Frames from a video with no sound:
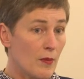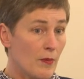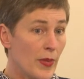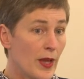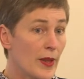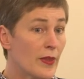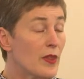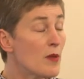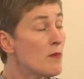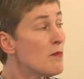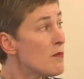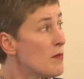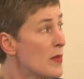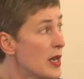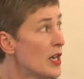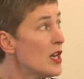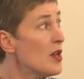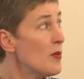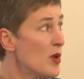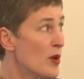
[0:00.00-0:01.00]
but the
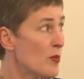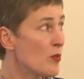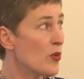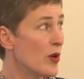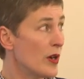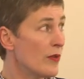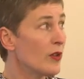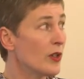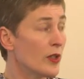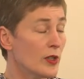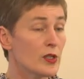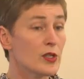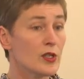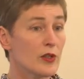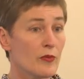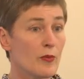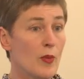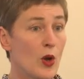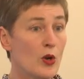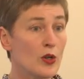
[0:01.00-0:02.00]
minimum prevalence
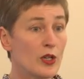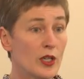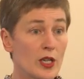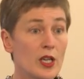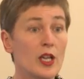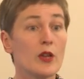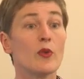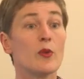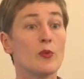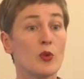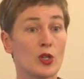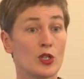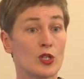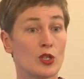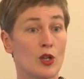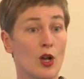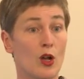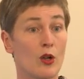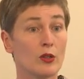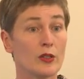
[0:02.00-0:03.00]
of MODY, if we put it
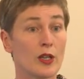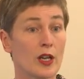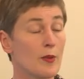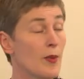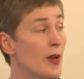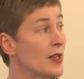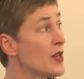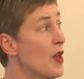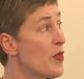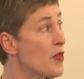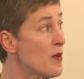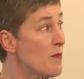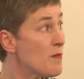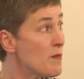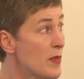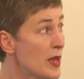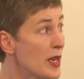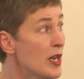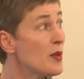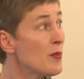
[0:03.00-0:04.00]
in the whole database, the
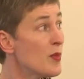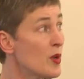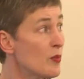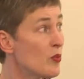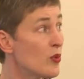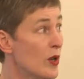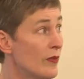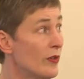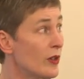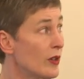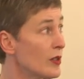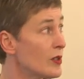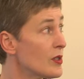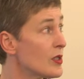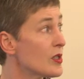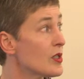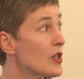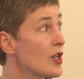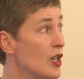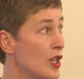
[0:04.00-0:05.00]
minimum
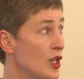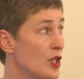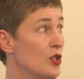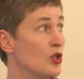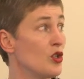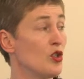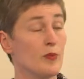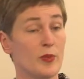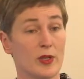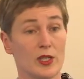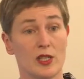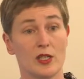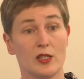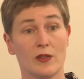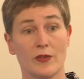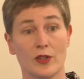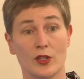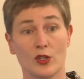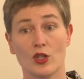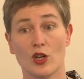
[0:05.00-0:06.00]
prevalence is 2%
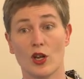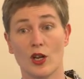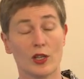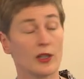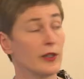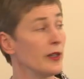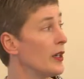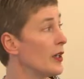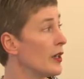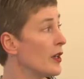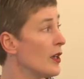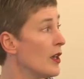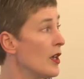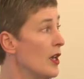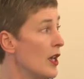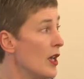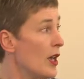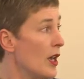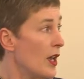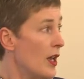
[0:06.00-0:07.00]
of the entire clinic.
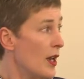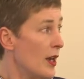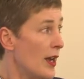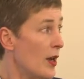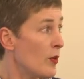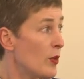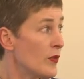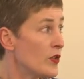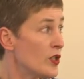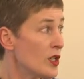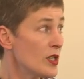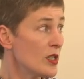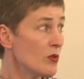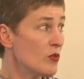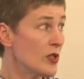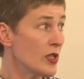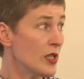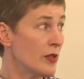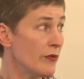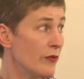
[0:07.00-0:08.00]
Now, we've just
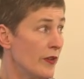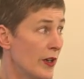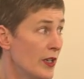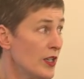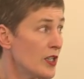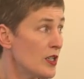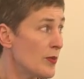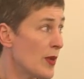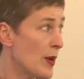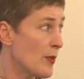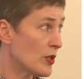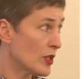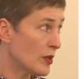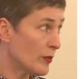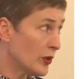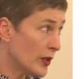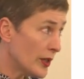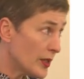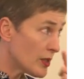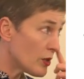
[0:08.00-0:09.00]
received funding to be able to
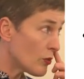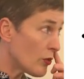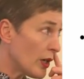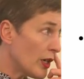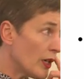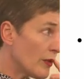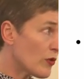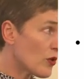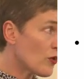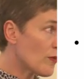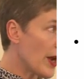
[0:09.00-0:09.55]
complete screening for the